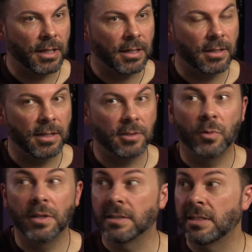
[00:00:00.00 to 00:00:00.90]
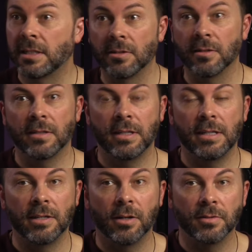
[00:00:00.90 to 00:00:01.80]
And it's one of the things here
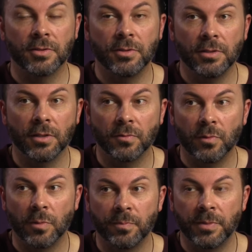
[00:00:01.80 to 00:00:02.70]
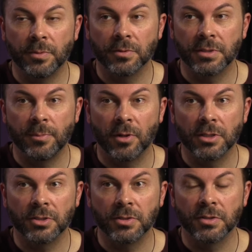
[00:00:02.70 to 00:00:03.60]
in our studio when people tape
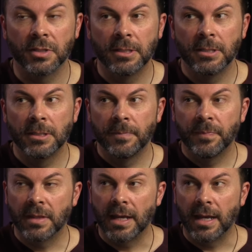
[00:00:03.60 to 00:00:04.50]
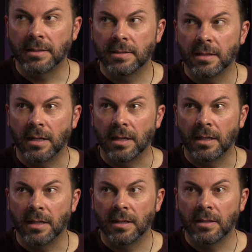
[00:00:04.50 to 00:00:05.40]
auditions
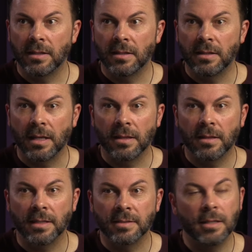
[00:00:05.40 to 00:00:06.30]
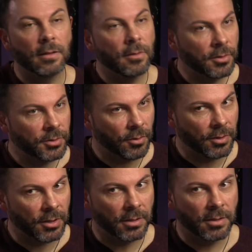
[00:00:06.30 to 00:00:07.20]
that they say they look so
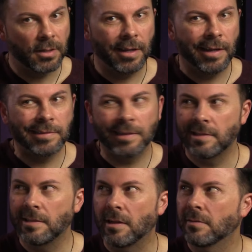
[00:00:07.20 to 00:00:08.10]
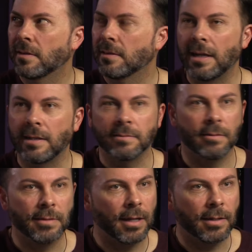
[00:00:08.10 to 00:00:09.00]
good. And it's like, you know, the lights
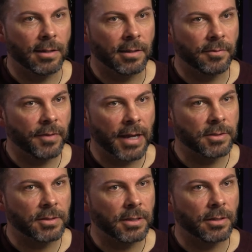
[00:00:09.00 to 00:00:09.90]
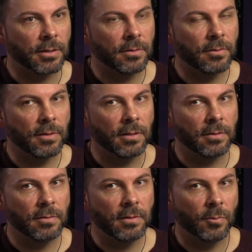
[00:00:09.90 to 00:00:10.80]
are not anything fancy here.
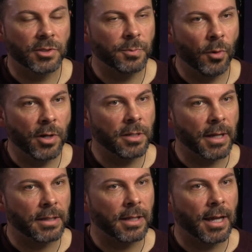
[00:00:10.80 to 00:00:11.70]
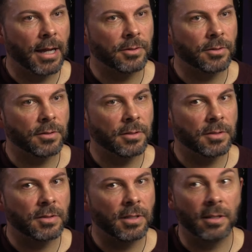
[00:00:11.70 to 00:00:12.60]
And, you know, we're just pointing them at the actor.
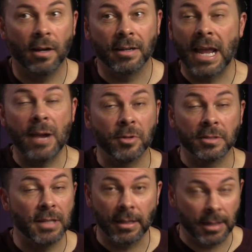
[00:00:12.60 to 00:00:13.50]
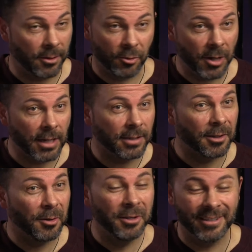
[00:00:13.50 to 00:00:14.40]
And our camera is not that great, you know.